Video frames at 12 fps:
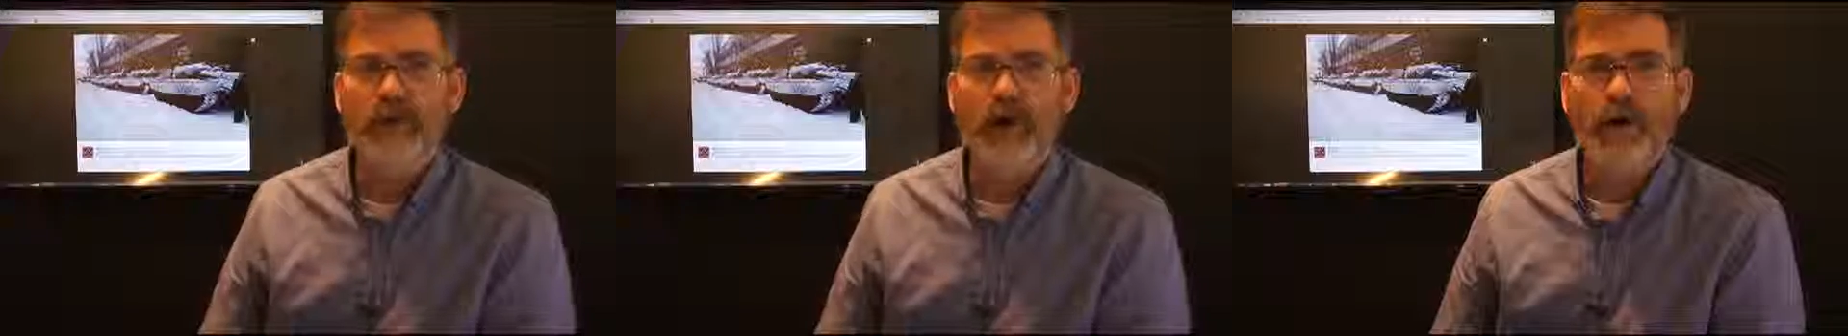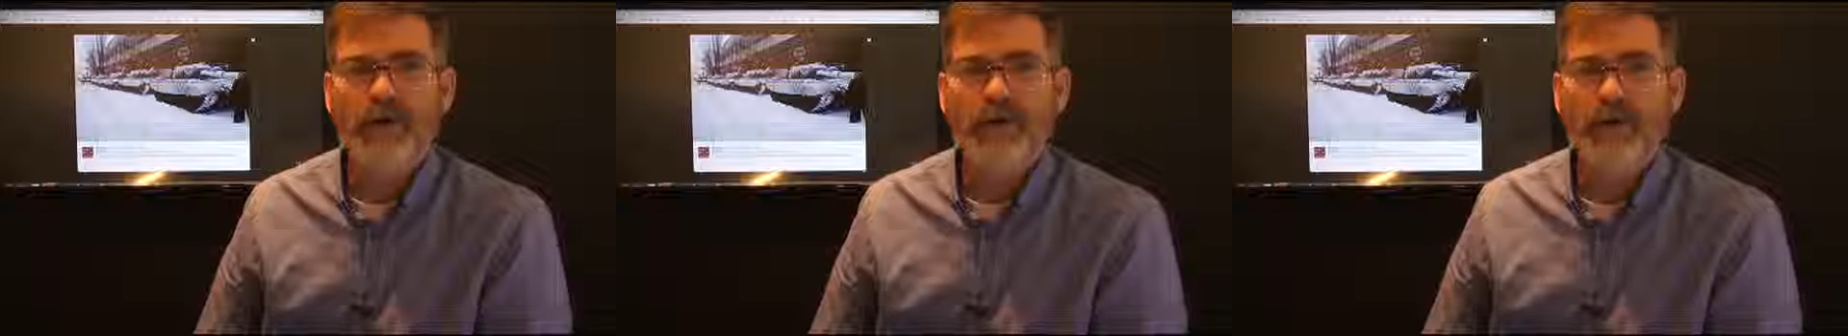
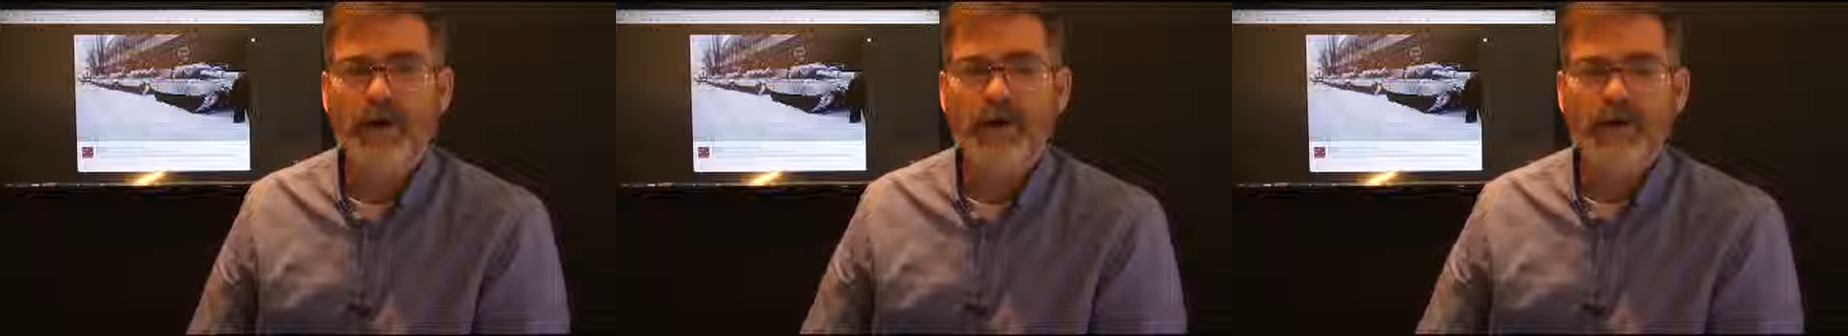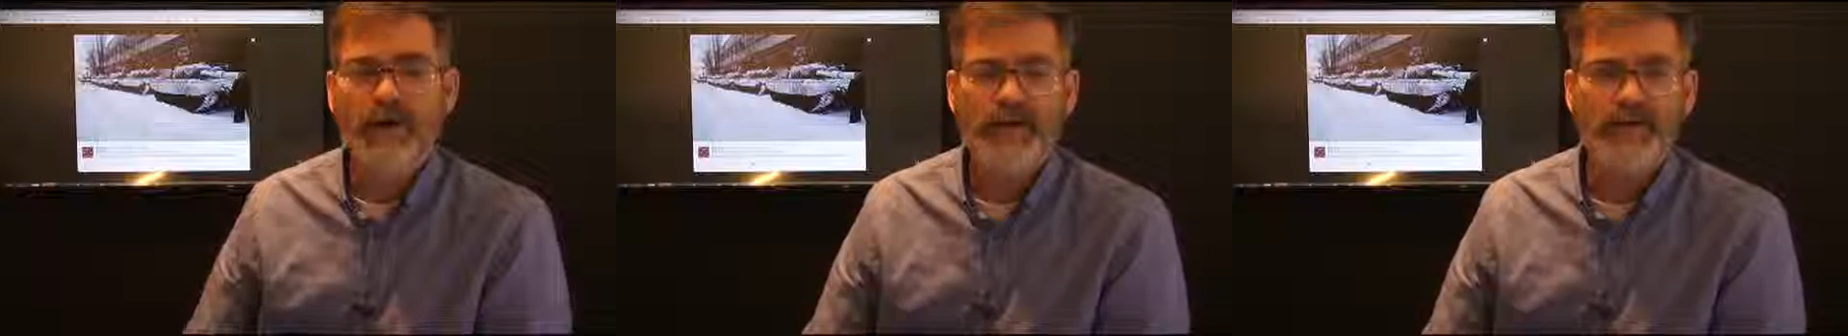on the
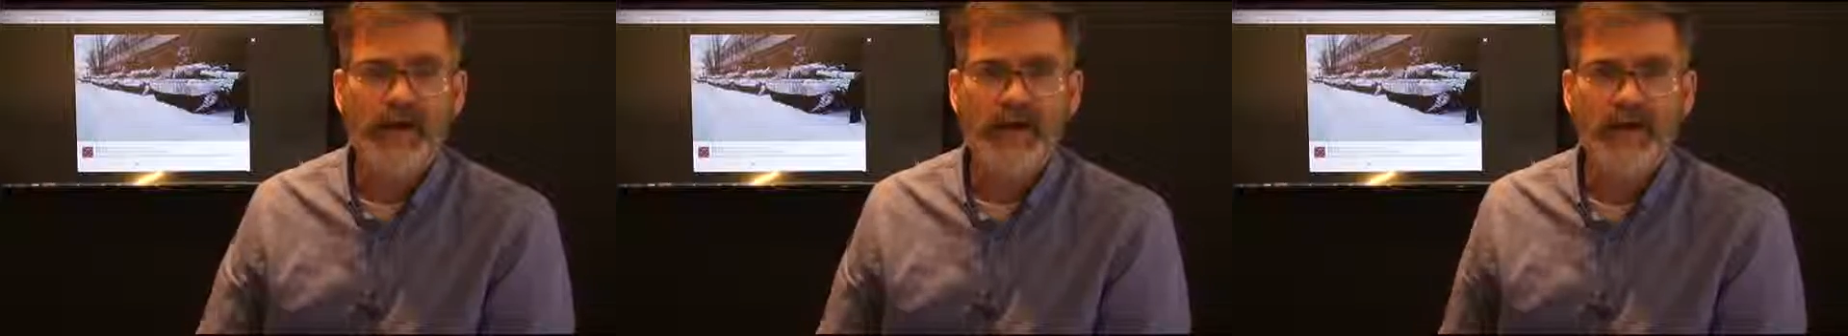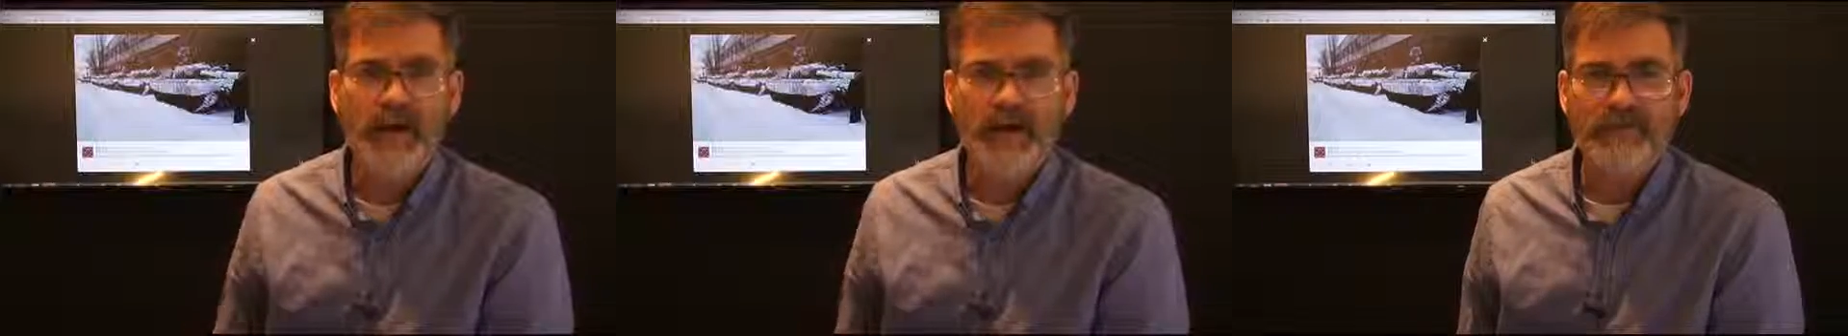
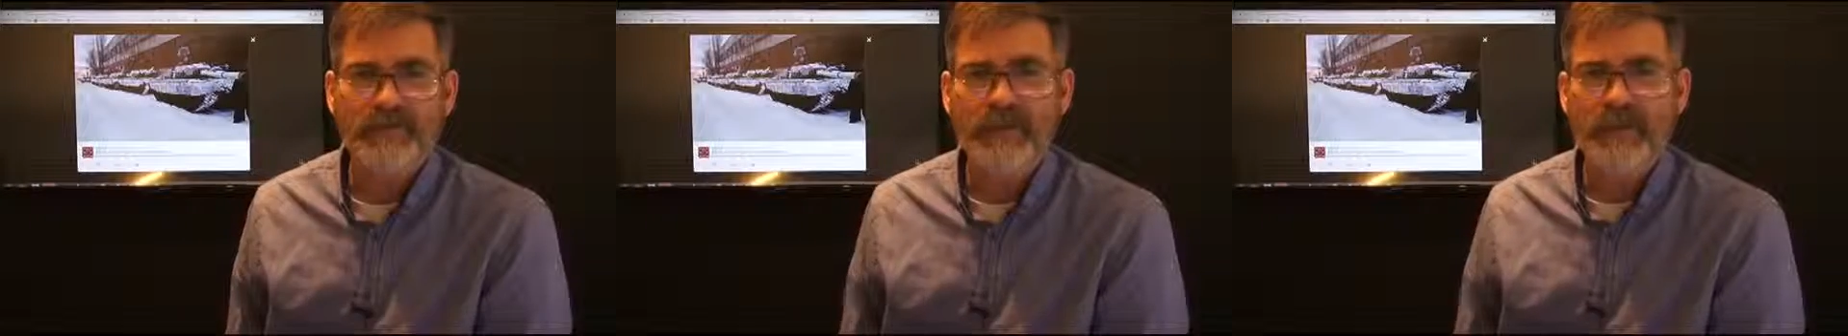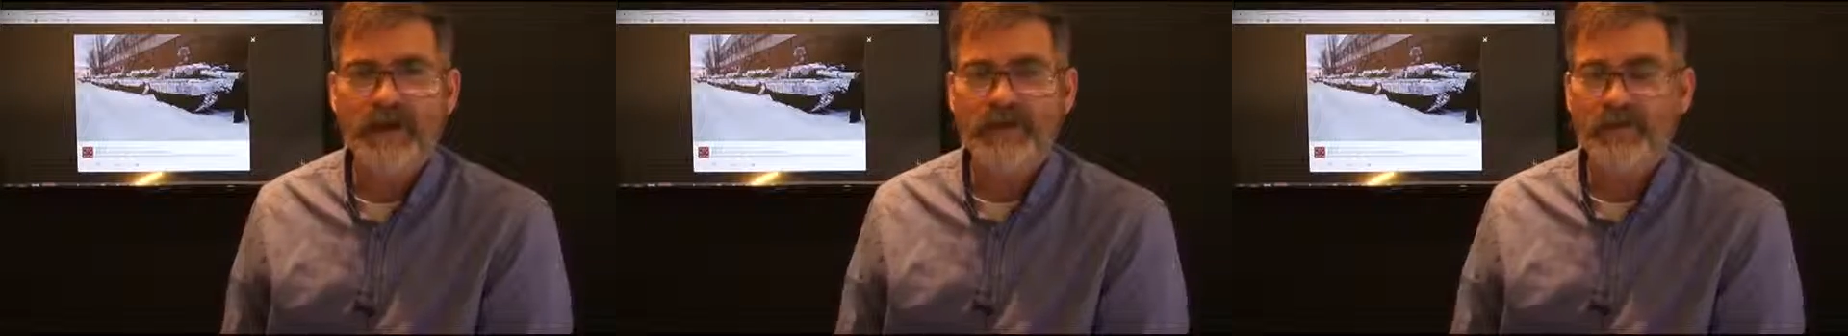contact line of
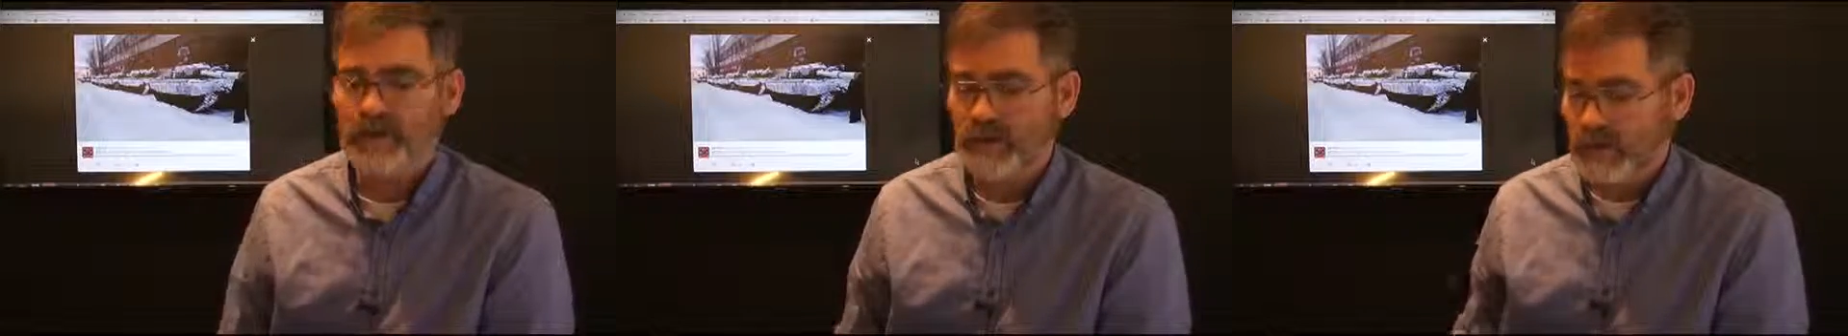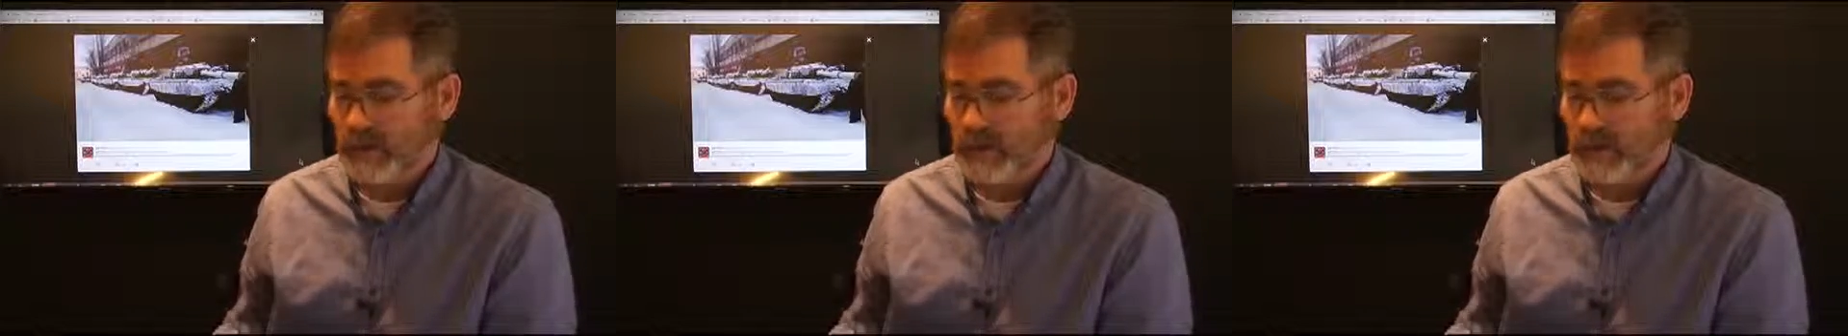Donetsk